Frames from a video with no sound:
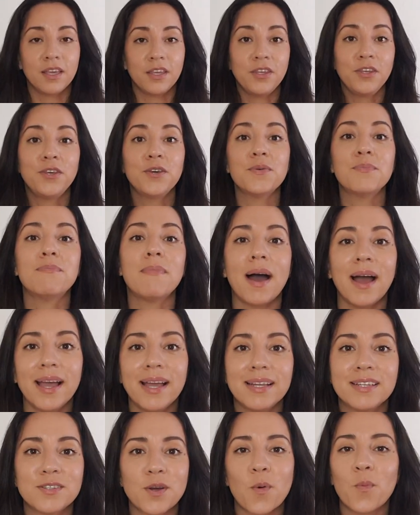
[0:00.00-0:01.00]
You
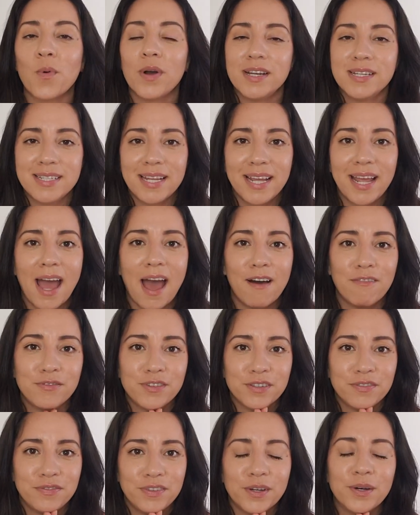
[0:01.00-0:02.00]
might one day have to
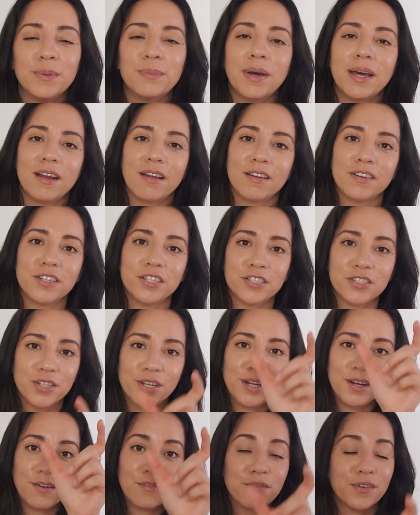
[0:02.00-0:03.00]
film an
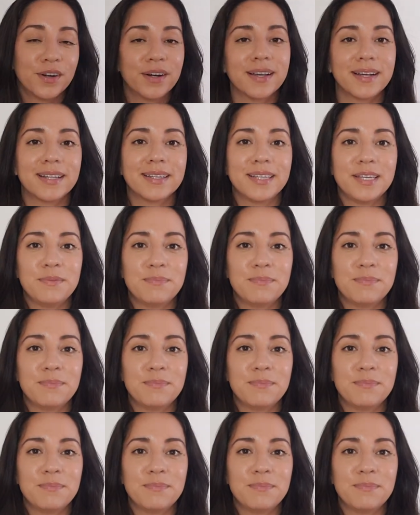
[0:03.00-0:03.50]
audition vertically,